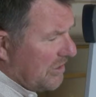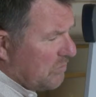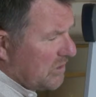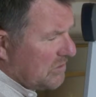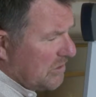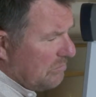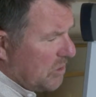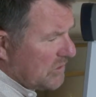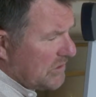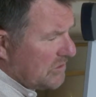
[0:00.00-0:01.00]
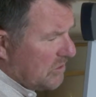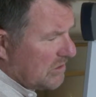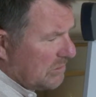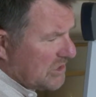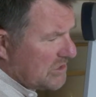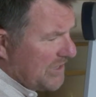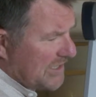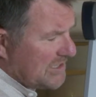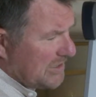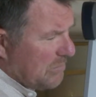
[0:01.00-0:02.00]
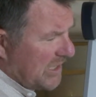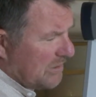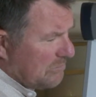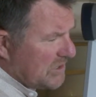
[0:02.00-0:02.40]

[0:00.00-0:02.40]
and we'll come on to talking about stretching in a minute.